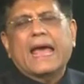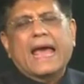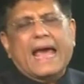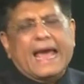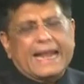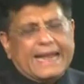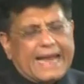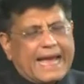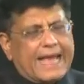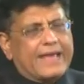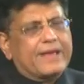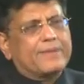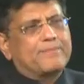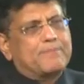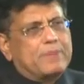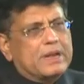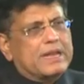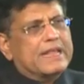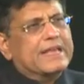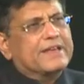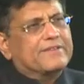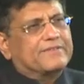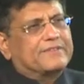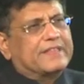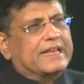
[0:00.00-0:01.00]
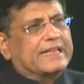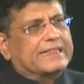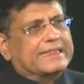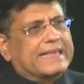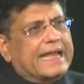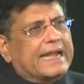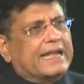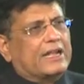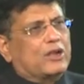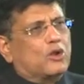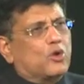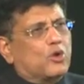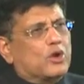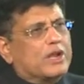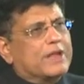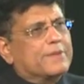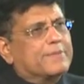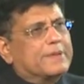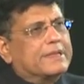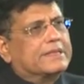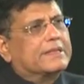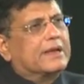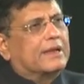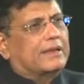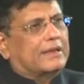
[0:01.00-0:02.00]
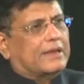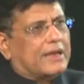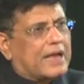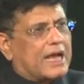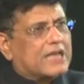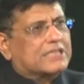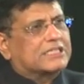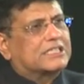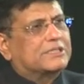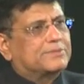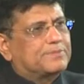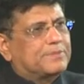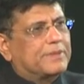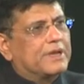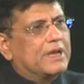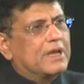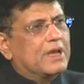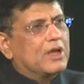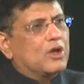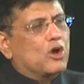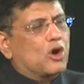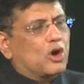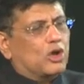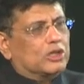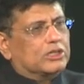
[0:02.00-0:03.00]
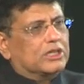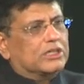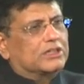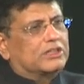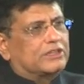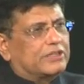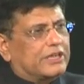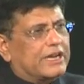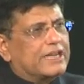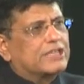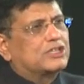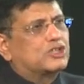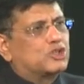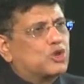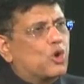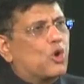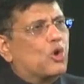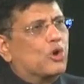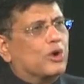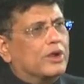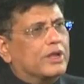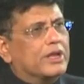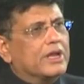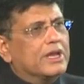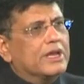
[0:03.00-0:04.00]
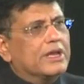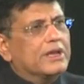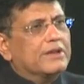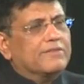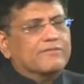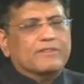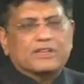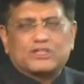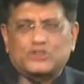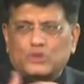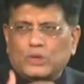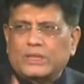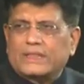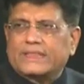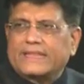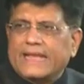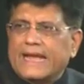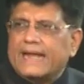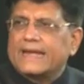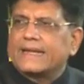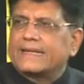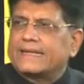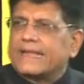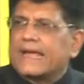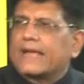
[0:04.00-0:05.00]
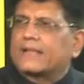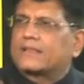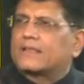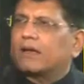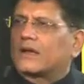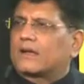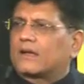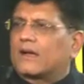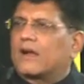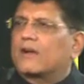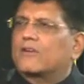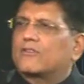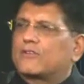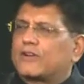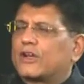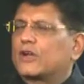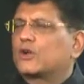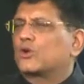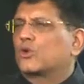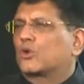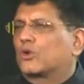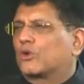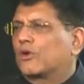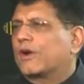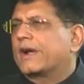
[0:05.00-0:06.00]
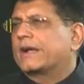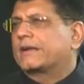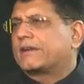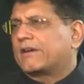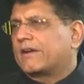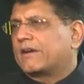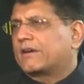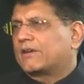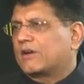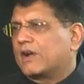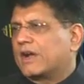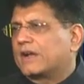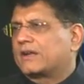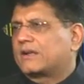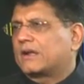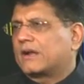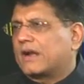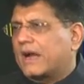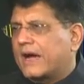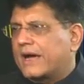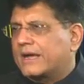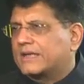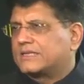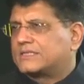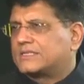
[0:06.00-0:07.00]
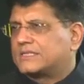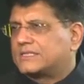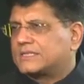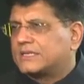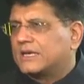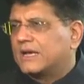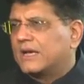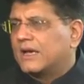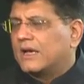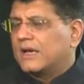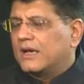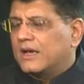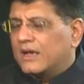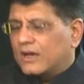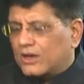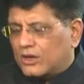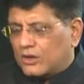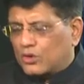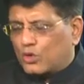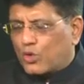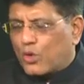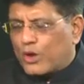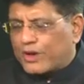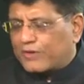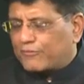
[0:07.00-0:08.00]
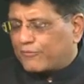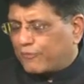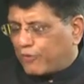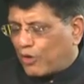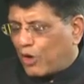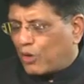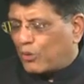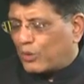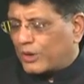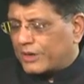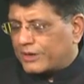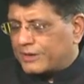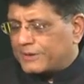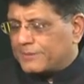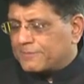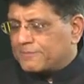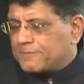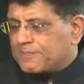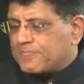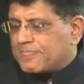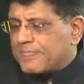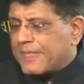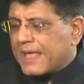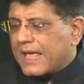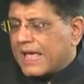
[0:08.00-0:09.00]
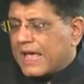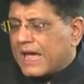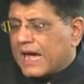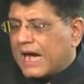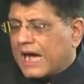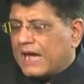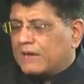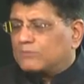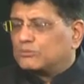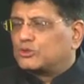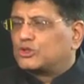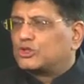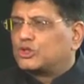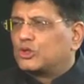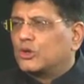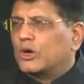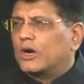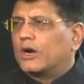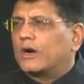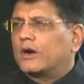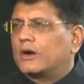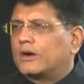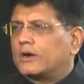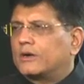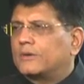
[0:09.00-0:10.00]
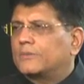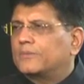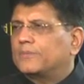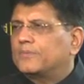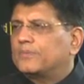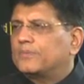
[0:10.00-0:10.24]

And I believe that that will only be the cusp or the threshold which will then take the country to greater and greater heights going forward. I'm sure